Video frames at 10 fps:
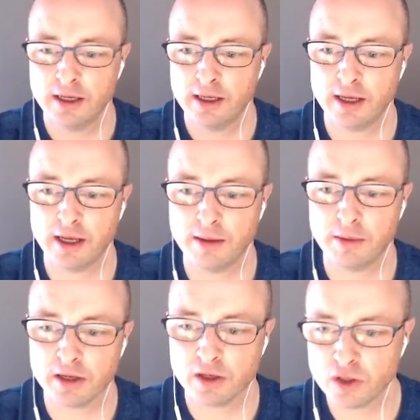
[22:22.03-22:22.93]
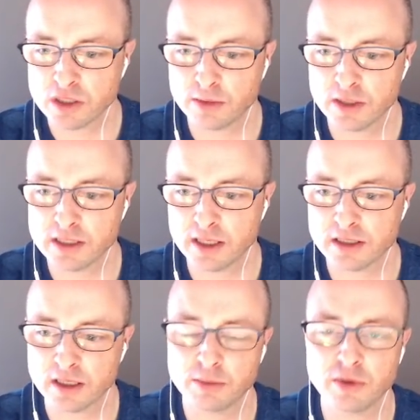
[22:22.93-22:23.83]
I can customize things.
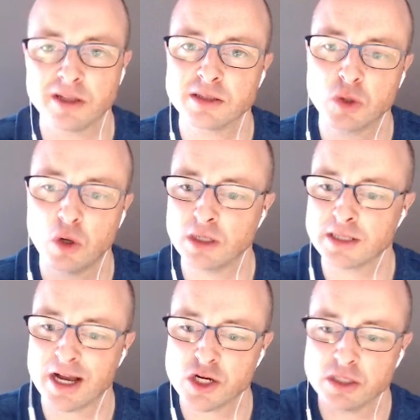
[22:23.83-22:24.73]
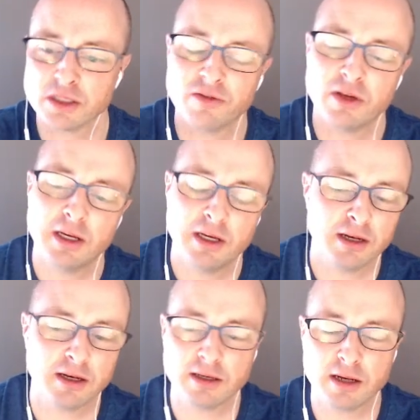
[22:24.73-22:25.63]
I can put in some call to actions. If
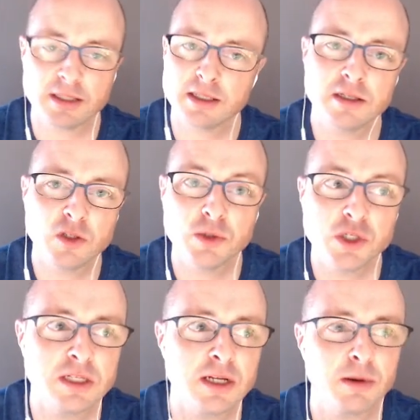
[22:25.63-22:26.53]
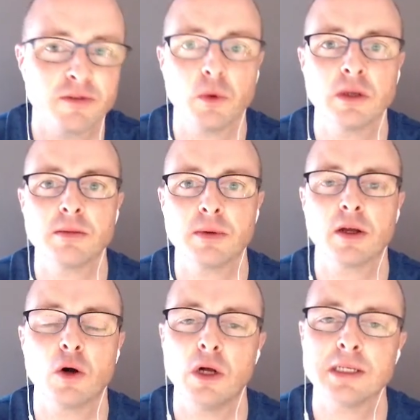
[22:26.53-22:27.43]
not to get into too much detail, but if I want to put in a
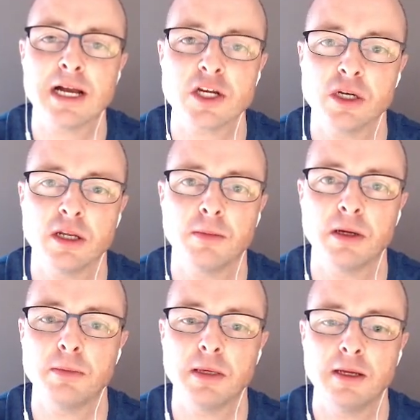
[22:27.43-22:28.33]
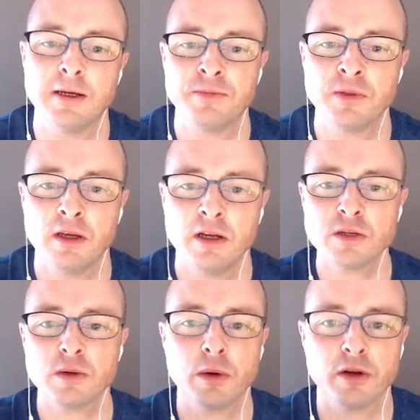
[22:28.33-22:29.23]
call to action, it might be, here's
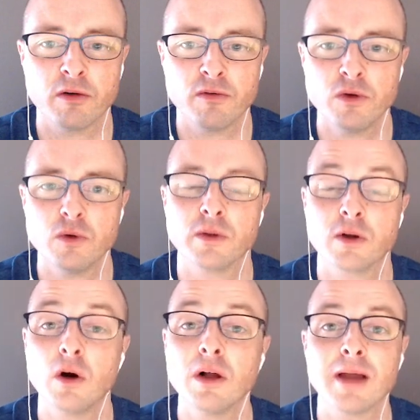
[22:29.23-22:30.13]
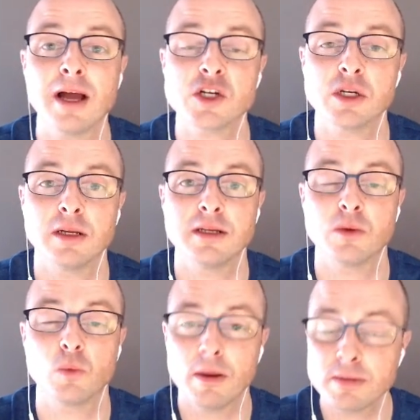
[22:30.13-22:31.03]
what I want to review, and the call to action is the
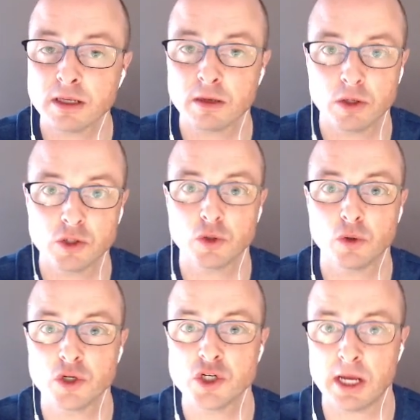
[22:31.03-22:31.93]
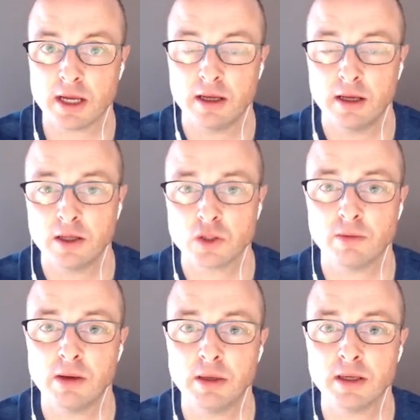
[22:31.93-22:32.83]
website I want you to go and check. So
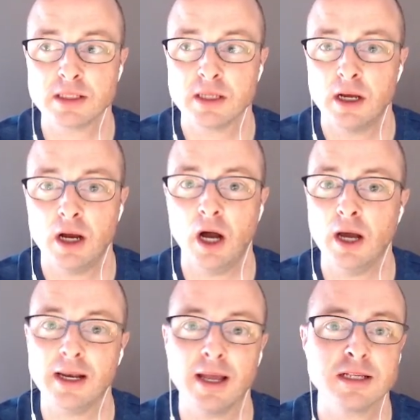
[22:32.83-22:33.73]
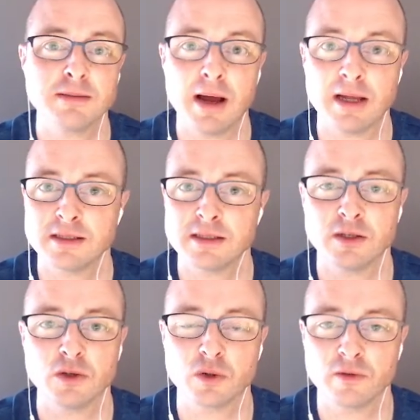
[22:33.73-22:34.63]
maybe it's ILX maths,
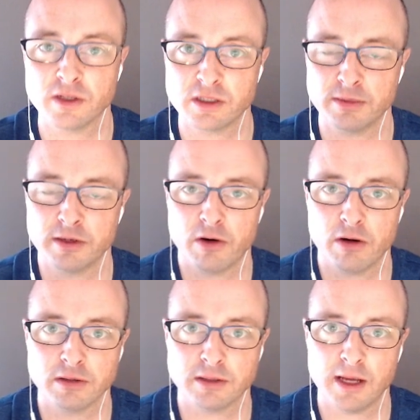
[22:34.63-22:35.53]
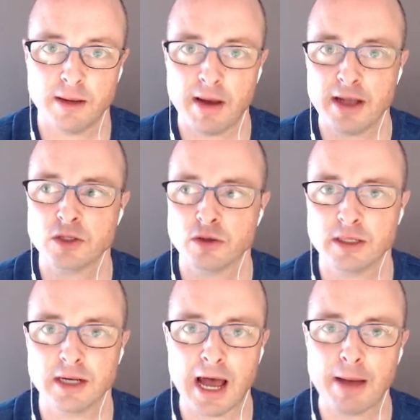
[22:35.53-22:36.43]
sort of it's something around maths, or it's
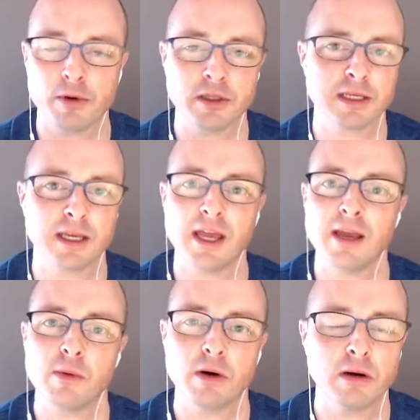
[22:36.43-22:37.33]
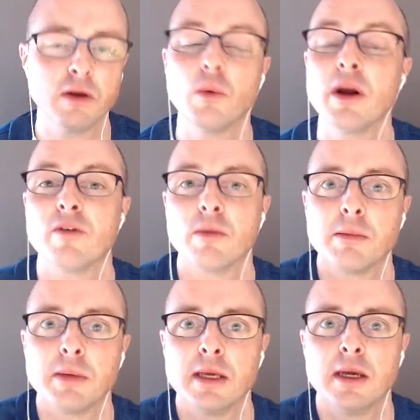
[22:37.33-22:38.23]
an app, or it's a game, or whatever it might
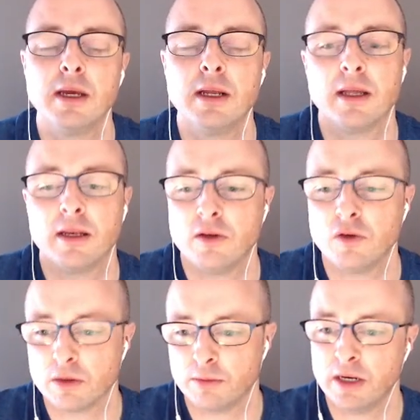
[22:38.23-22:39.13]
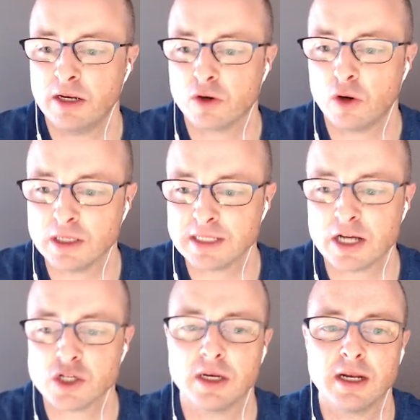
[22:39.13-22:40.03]
be. Then you can put in your call to
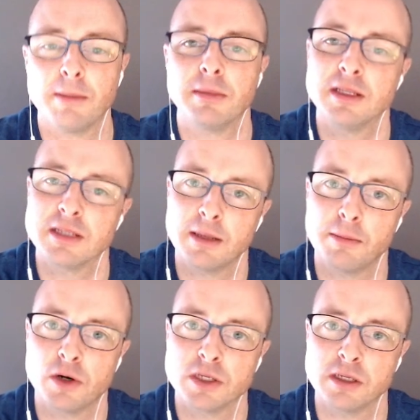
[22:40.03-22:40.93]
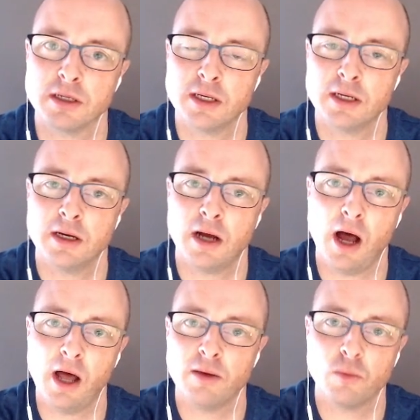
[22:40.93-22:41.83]
action, and that means that a person,
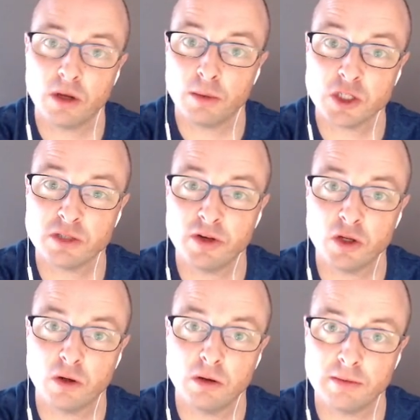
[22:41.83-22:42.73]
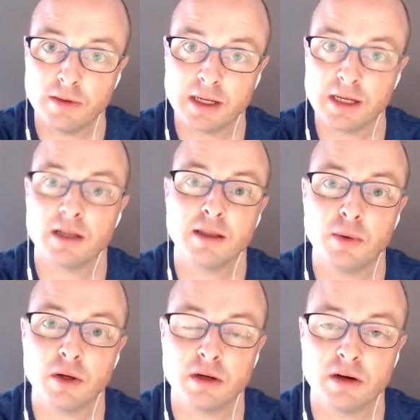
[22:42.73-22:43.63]
when they watch the video, they click on the
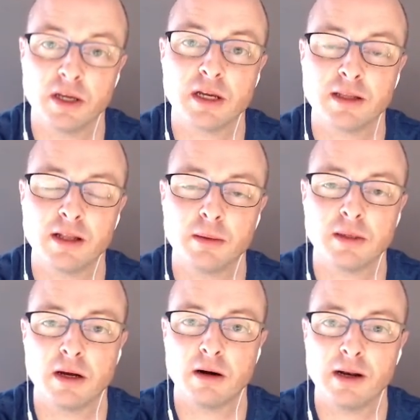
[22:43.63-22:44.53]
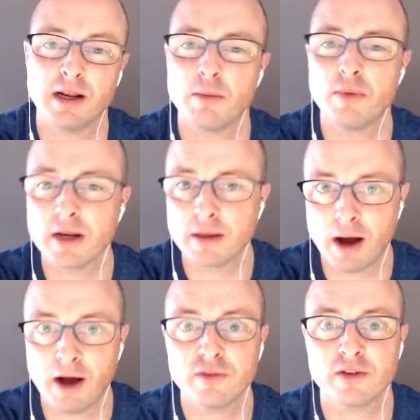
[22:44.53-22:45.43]
button or the icon that'll be there, and it'll bring them
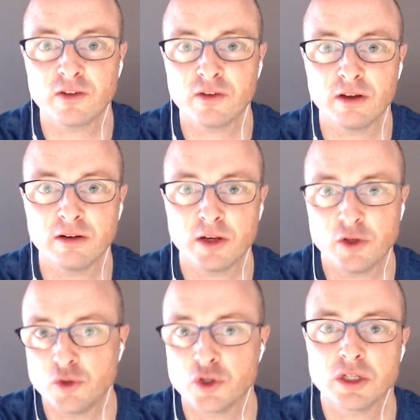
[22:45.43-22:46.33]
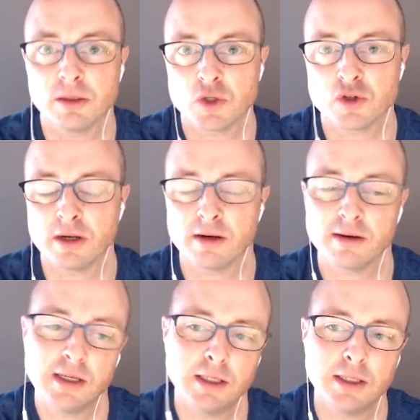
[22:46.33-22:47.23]
off to the site that you just demonstrated.
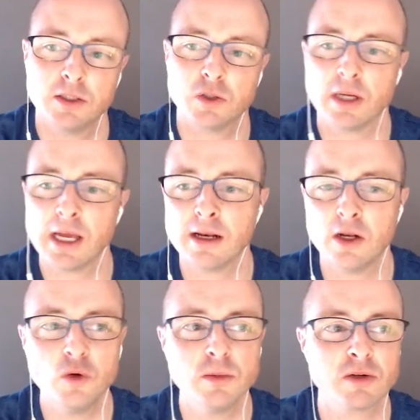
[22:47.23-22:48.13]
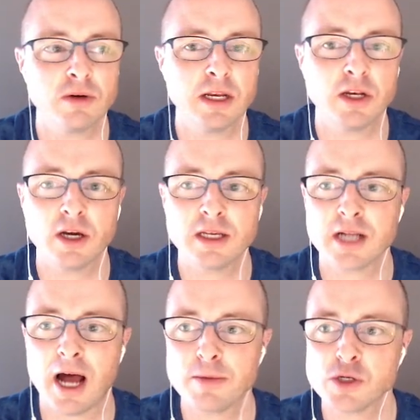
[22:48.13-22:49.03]
So again, Loom is a really nice
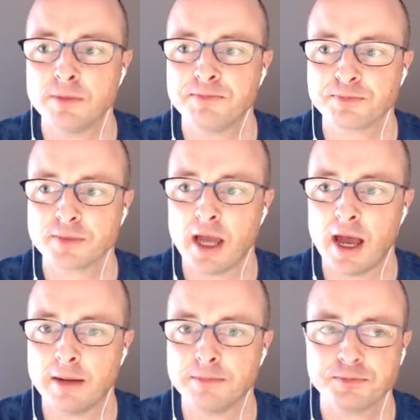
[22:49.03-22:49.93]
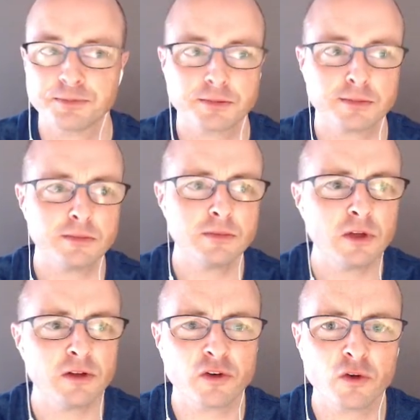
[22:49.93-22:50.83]
option.
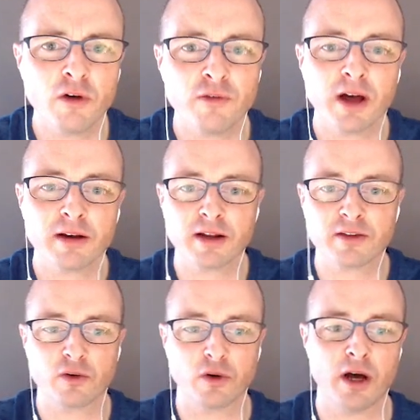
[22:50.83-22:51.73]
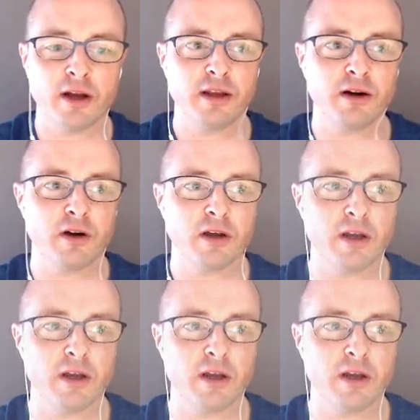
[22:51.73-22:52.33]
There's an awful lot that's going on here. I